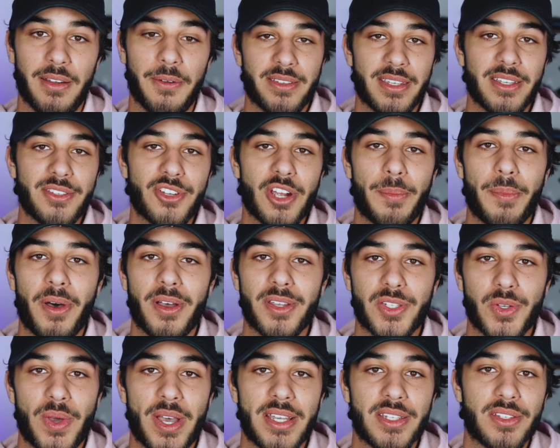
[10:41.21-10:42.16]
Now, Zendrop
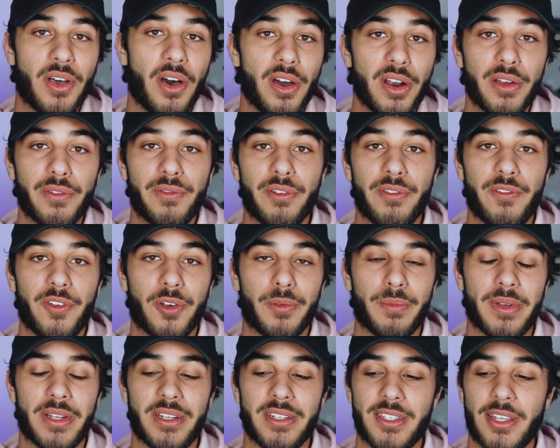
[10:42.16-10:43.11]
also has auto
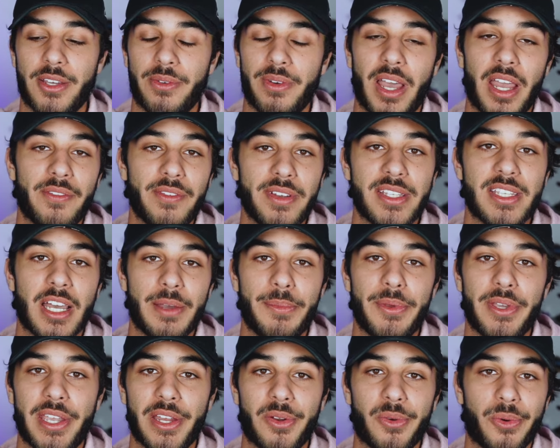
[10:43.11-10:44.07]
fulfillment, so every time
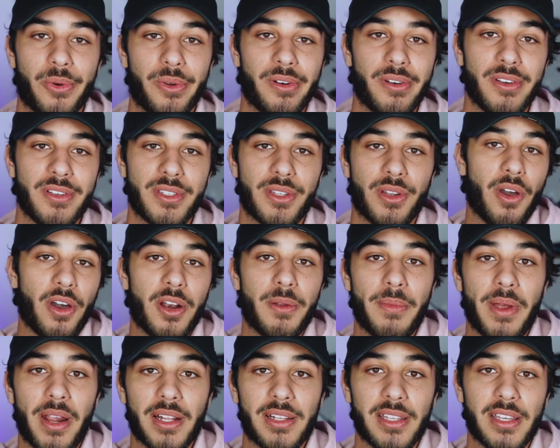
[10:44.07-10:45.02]
you get orders, they're
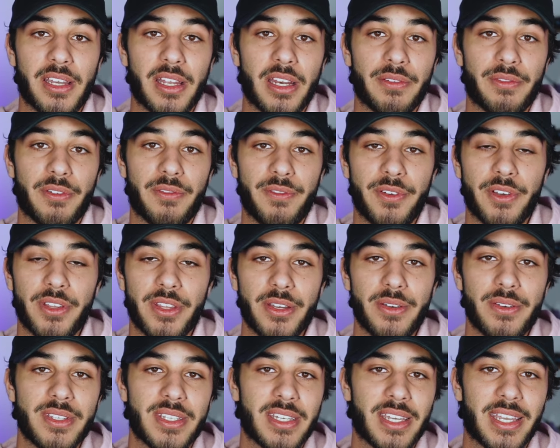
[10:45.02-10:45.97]
automatically going to fulfill
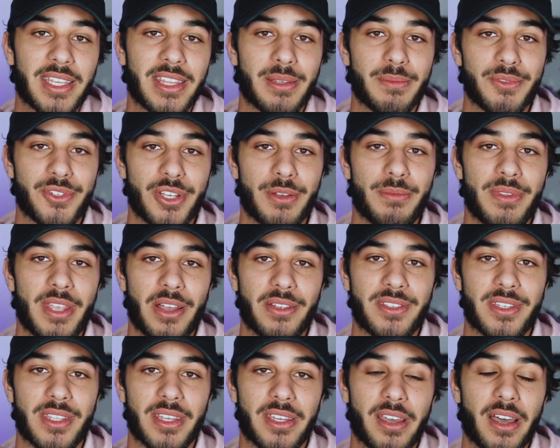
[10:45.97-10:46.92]
those and get them shipped
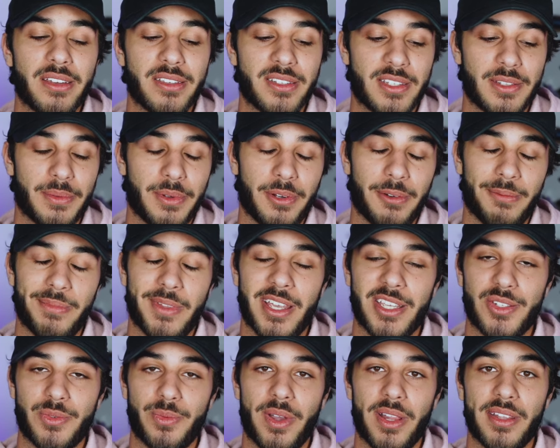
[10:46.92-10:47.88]
out to the customer,
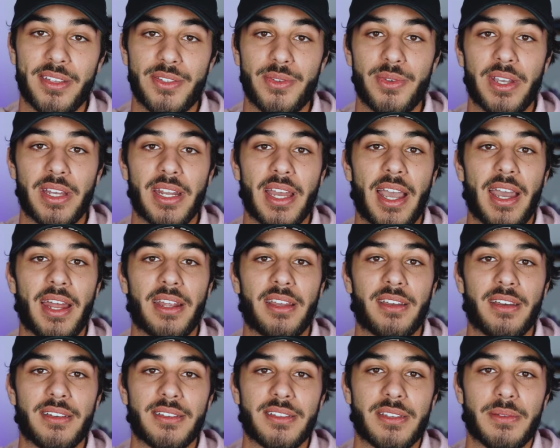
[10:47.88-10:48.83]
as well as you can add
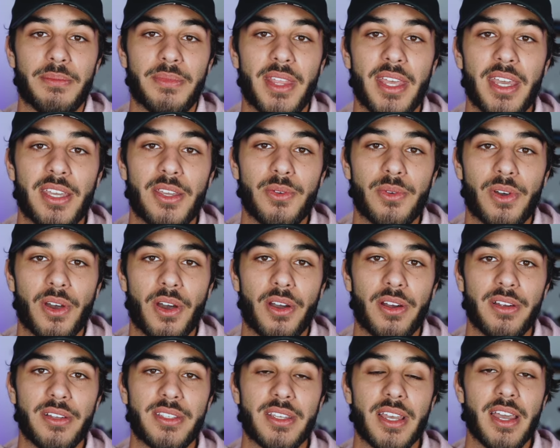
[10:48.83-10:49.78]
custom thank you
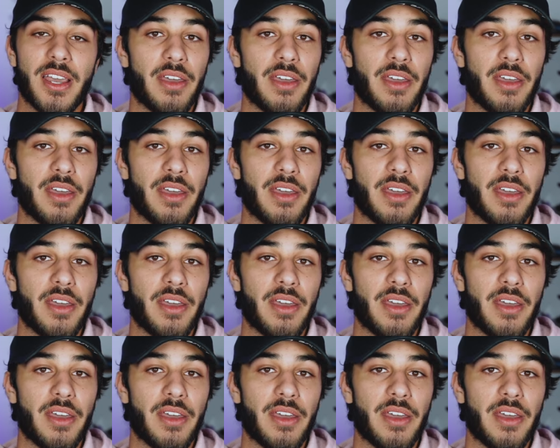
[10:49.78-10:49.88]
cards.